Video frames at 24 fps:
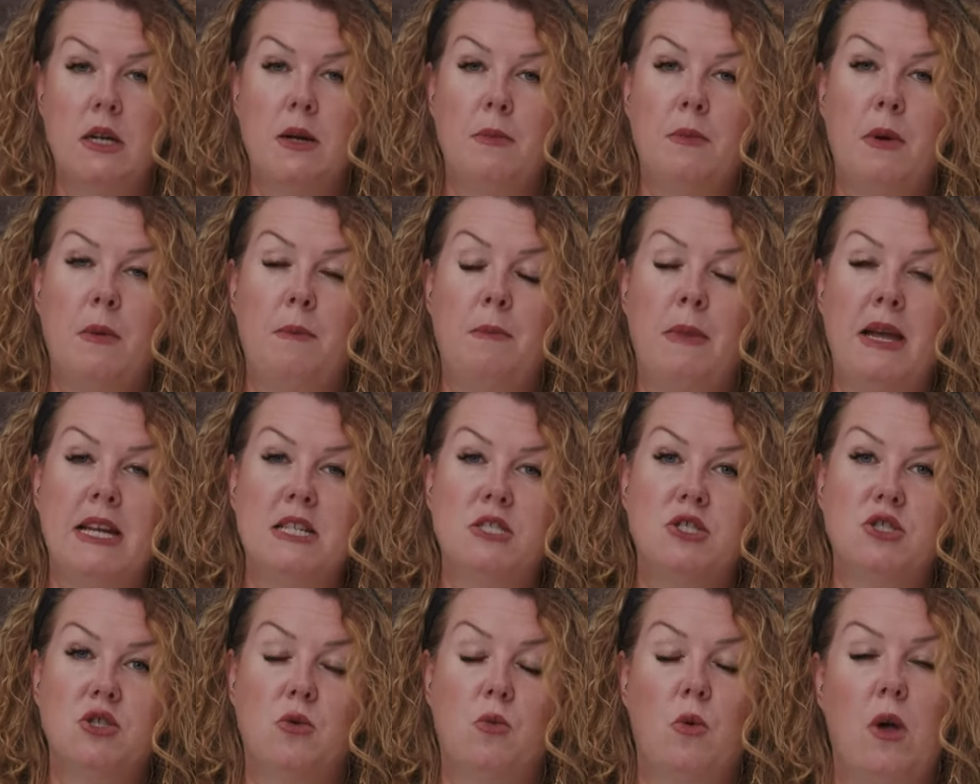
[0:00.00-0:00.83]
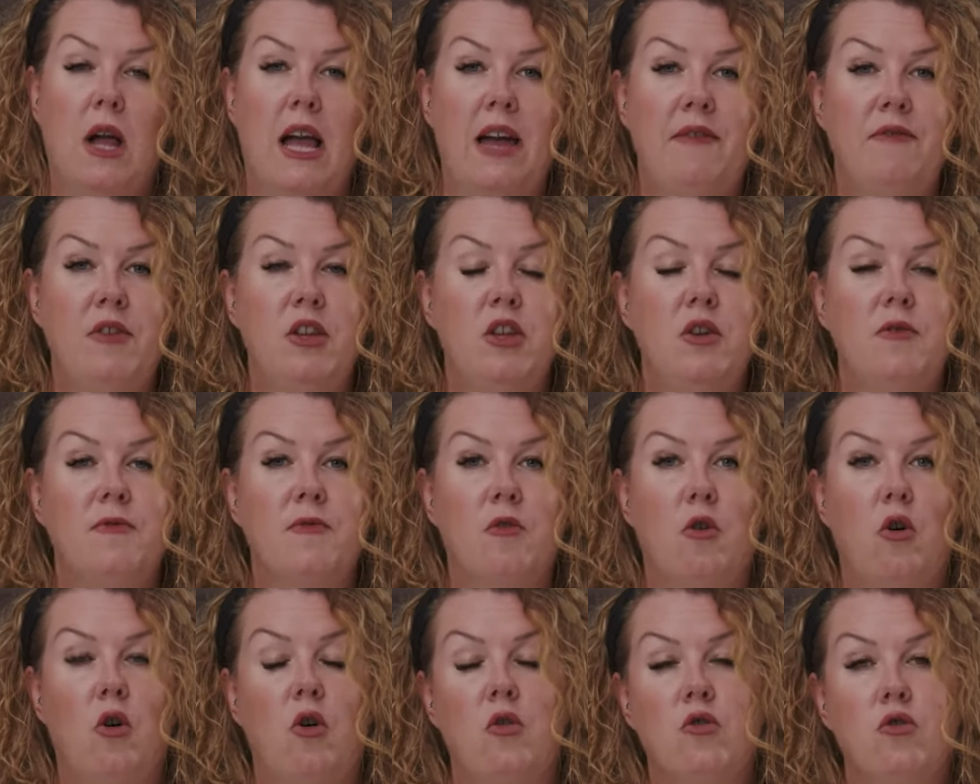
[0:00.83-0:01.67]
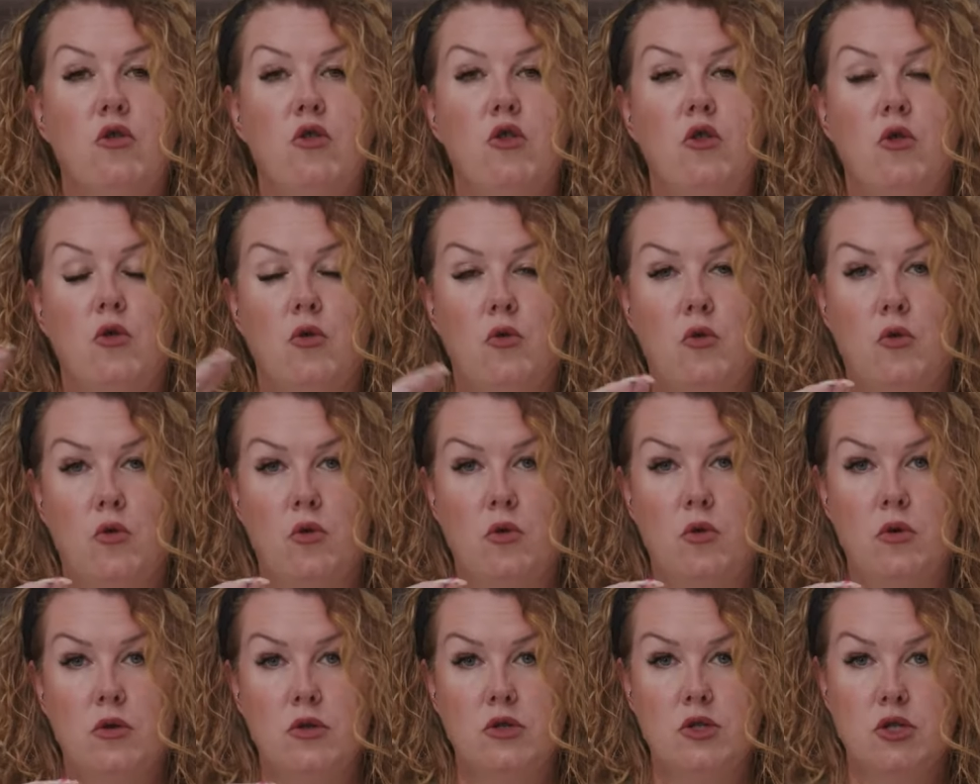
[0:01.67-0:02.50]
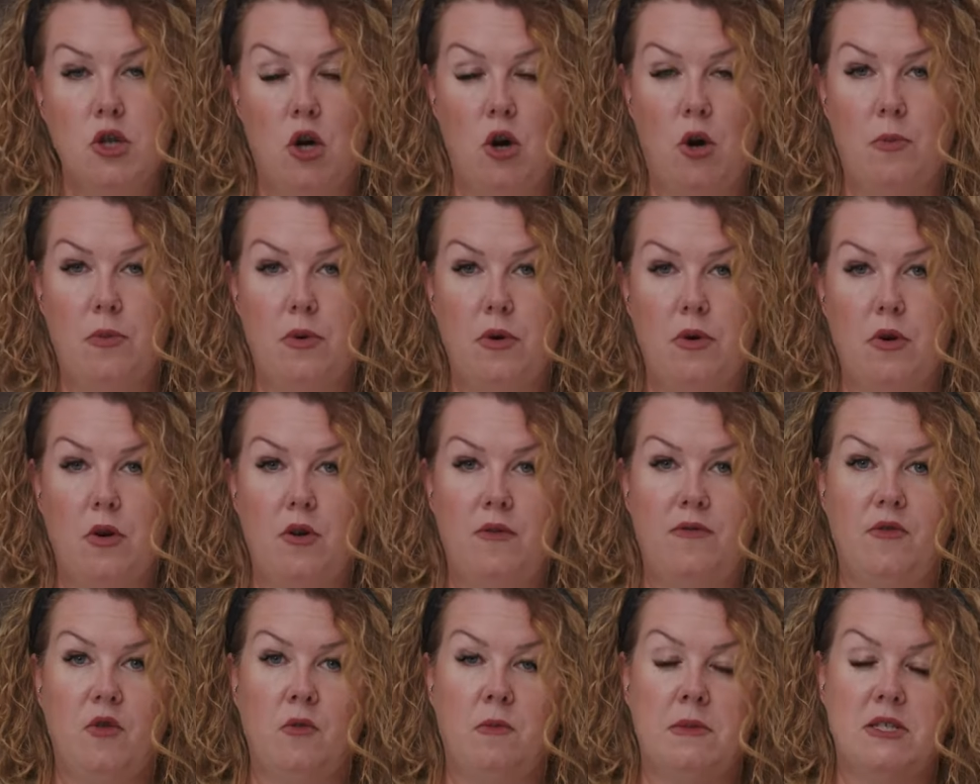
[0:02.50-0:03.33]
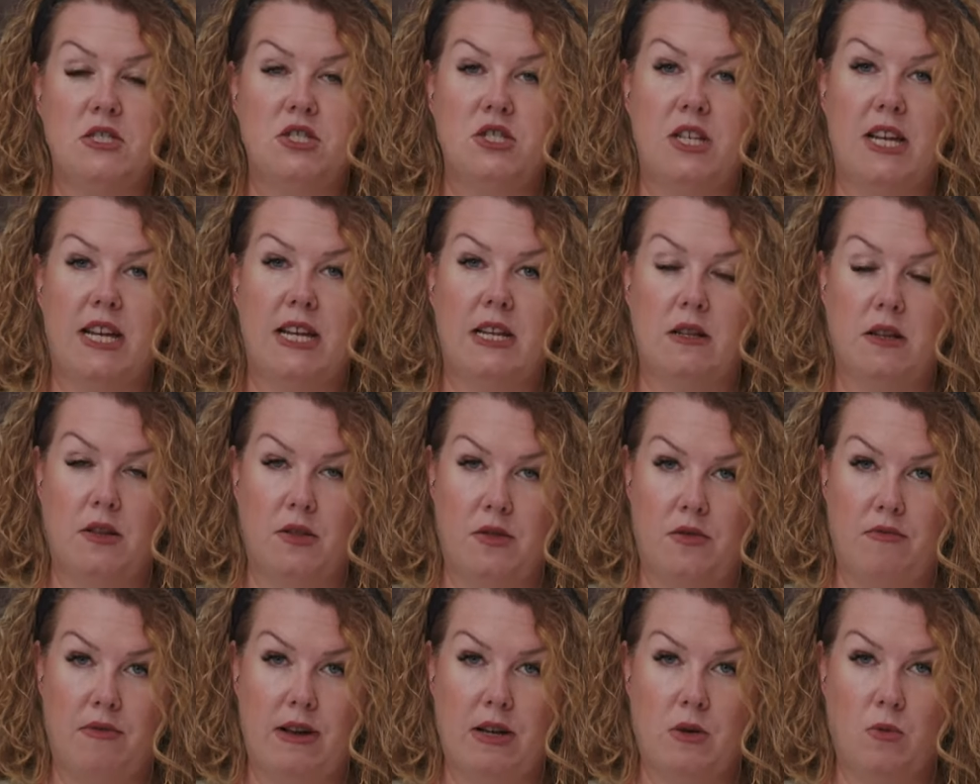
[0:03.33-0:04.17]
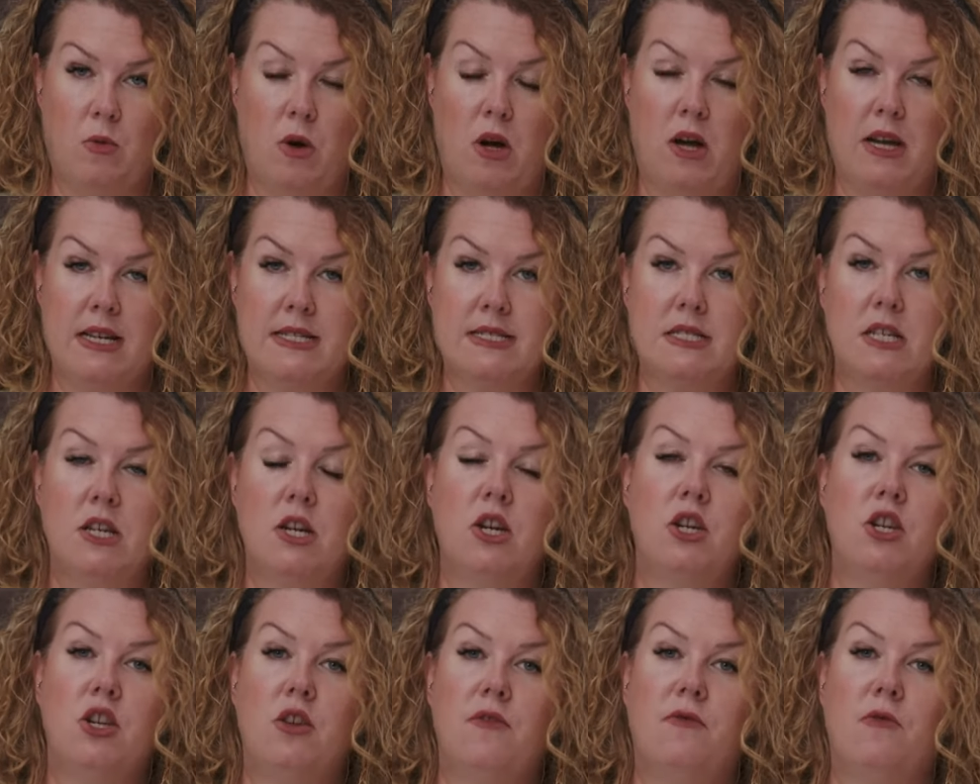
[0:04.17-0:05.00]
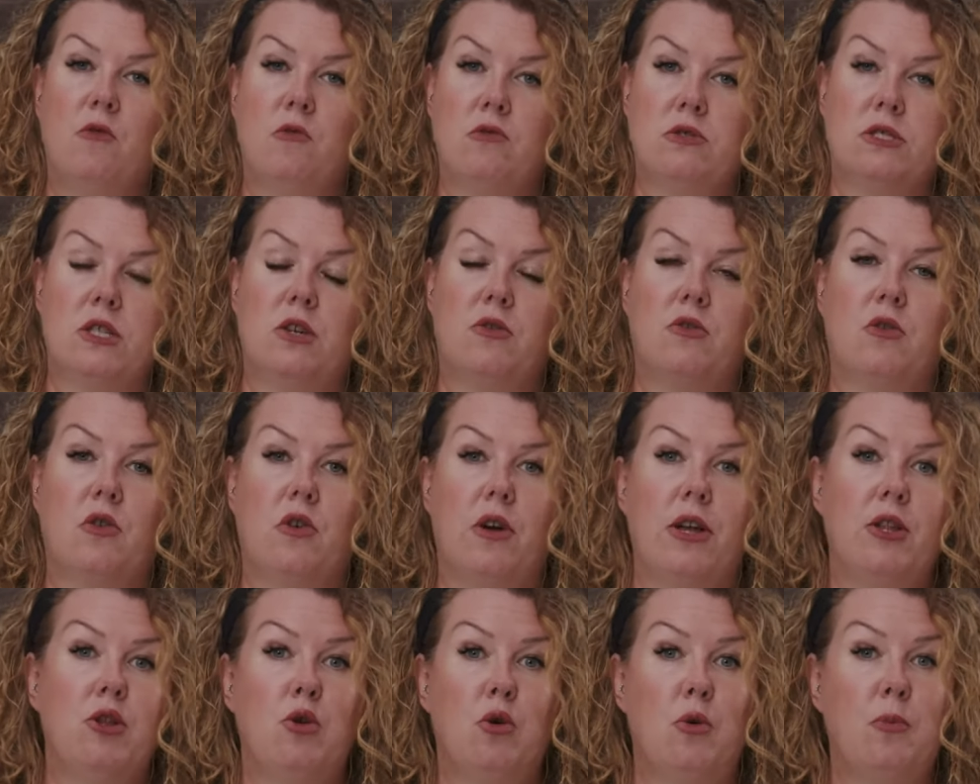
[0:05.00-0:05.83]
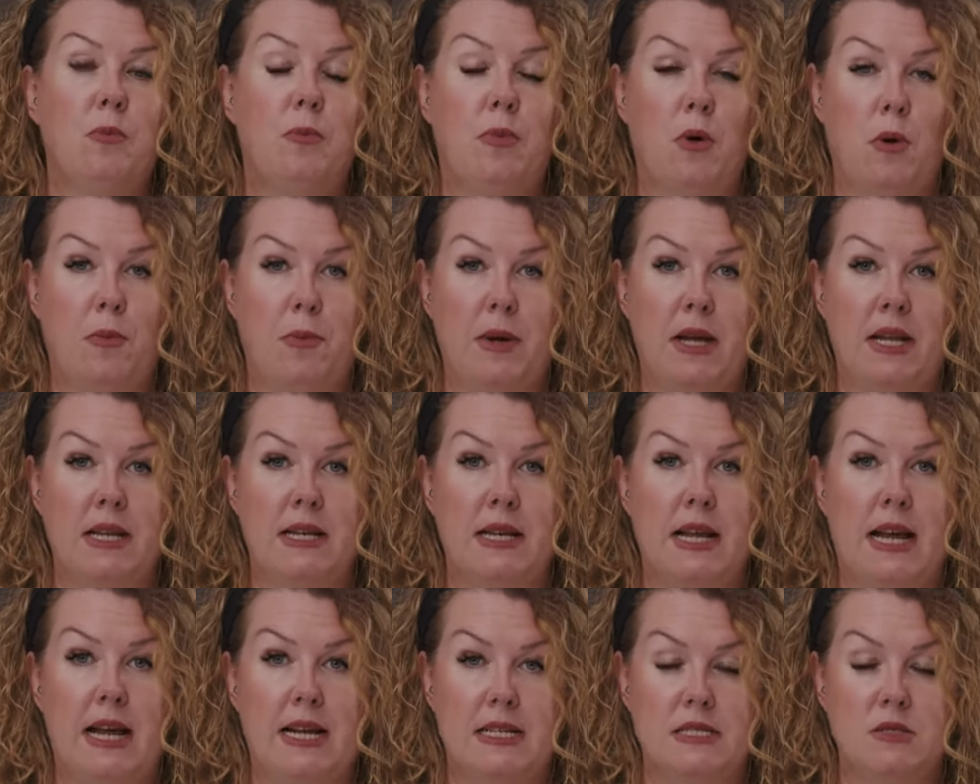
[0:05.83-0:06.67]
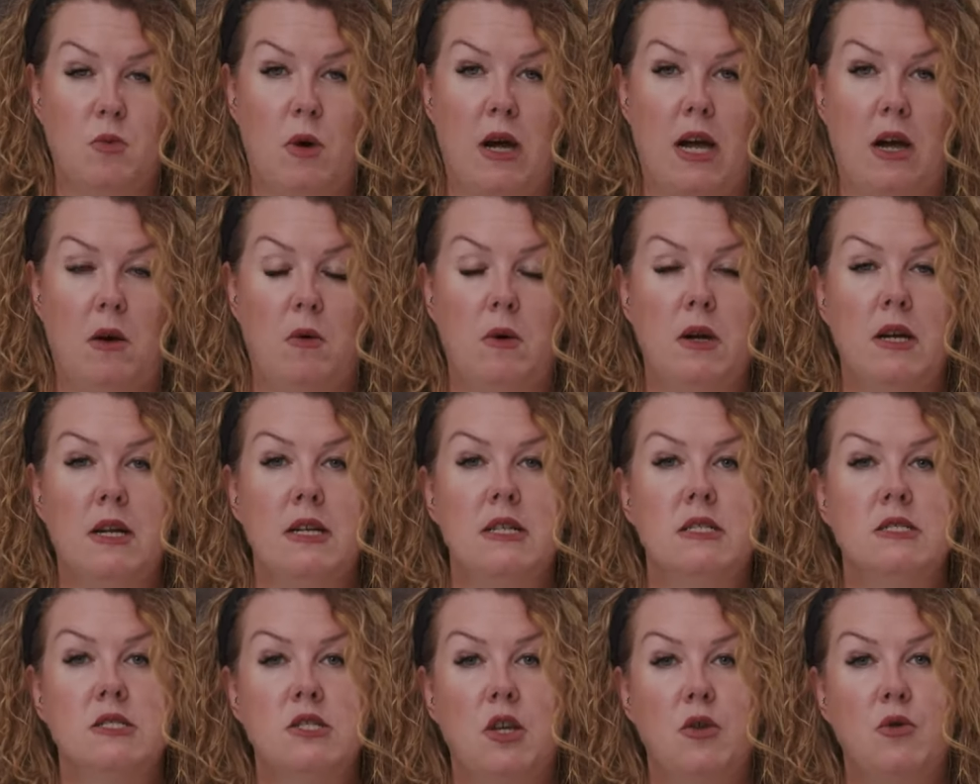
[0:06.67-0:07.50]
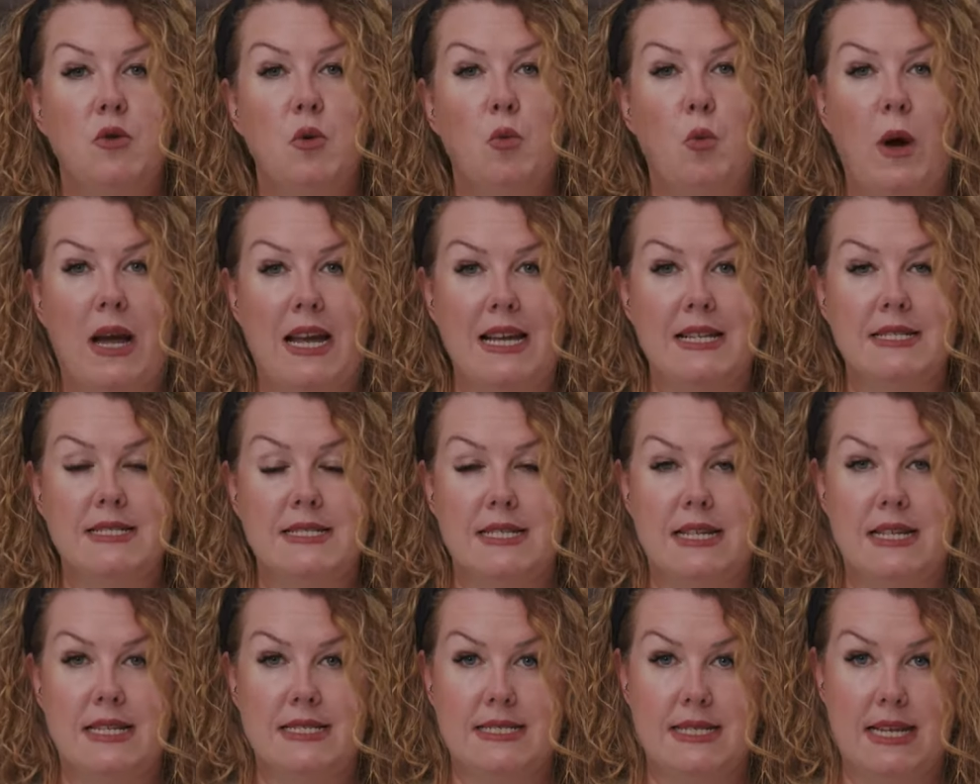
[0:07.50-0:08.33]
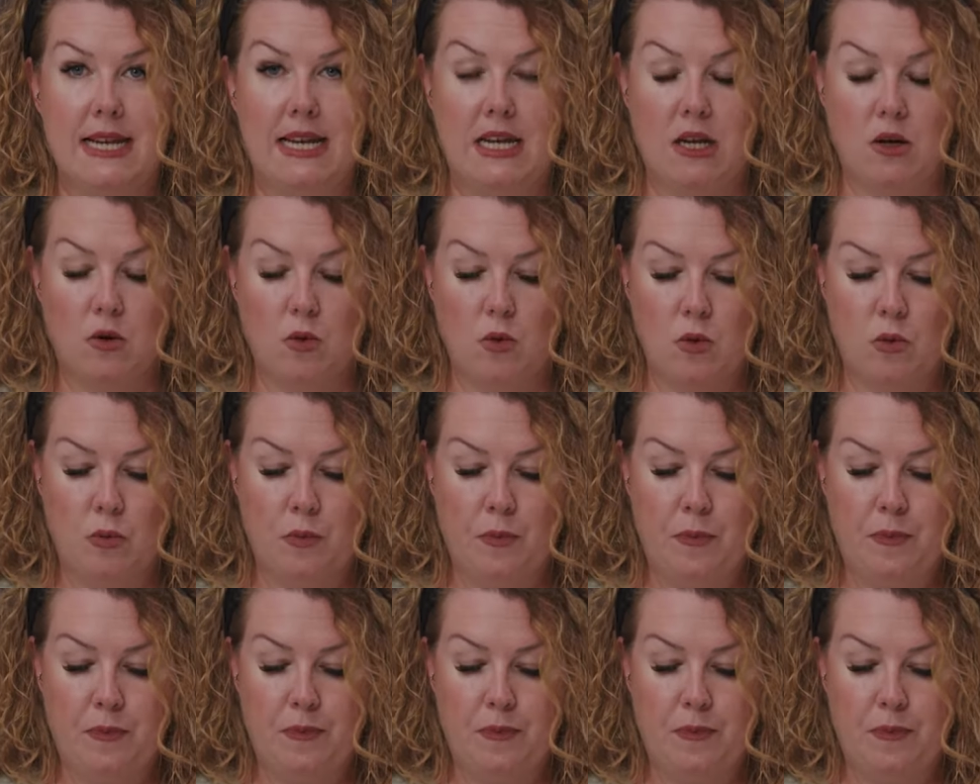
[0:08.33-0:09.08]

but make sure whatever you've got on your top of your machine thread-wise, you've also got in your bobbin as well, so the weight is equal.